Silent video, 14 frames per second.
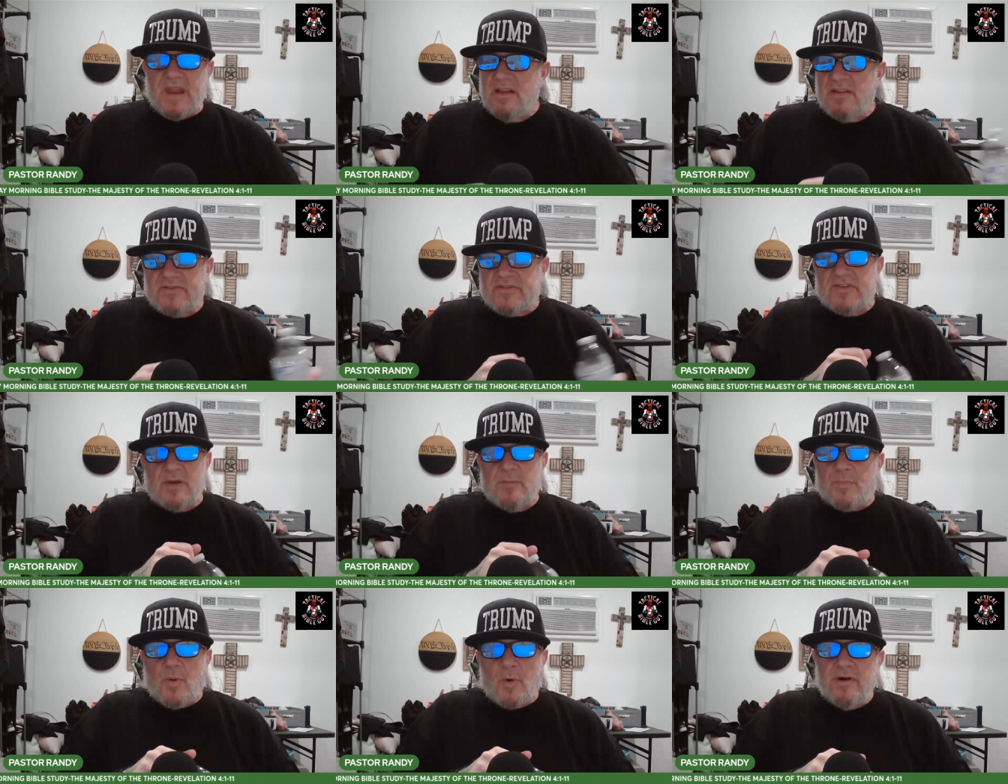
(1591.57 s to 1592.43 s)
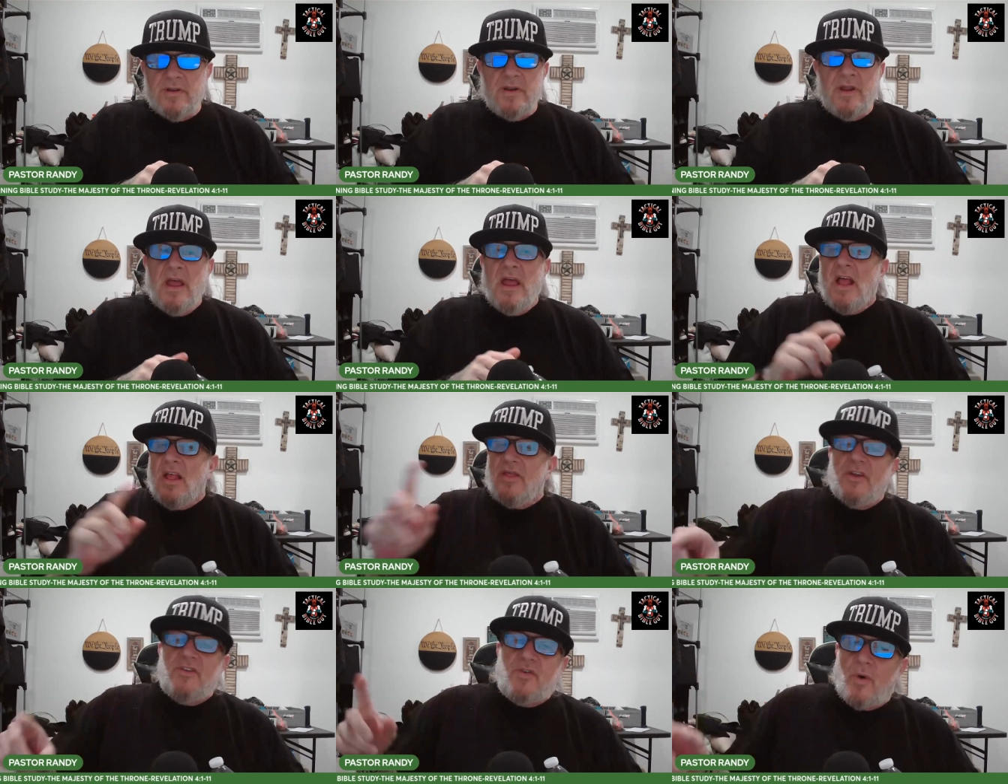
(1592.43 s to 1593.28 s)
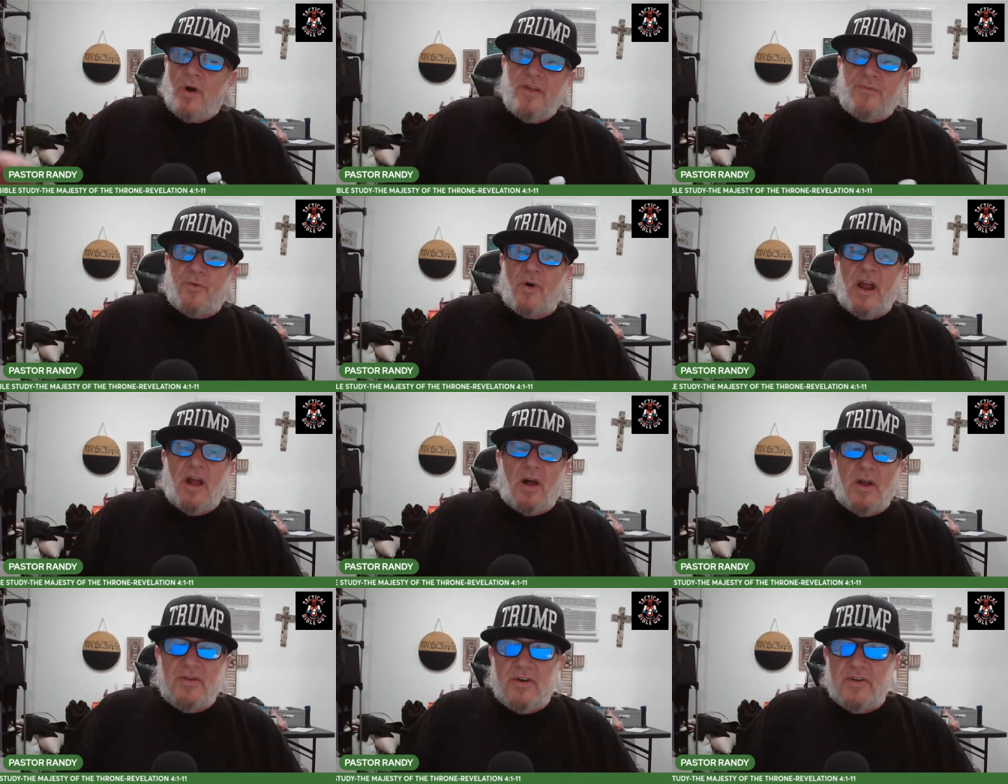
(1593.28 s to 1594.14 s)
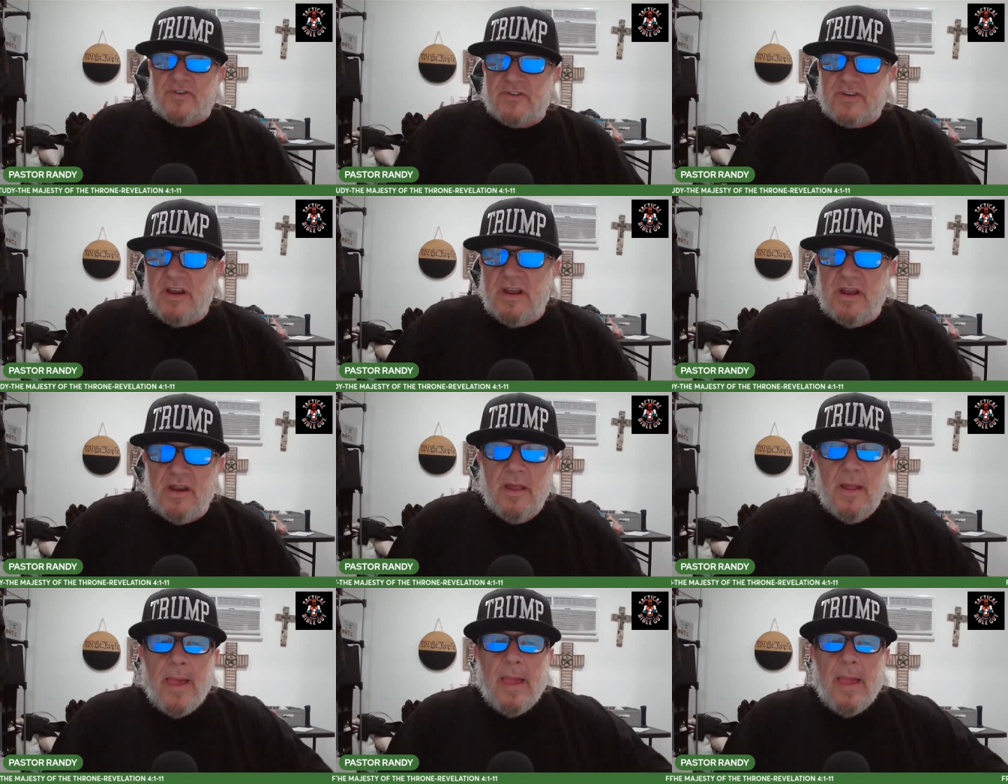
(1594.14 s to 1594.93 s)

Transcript: This is important. The 24 elders seated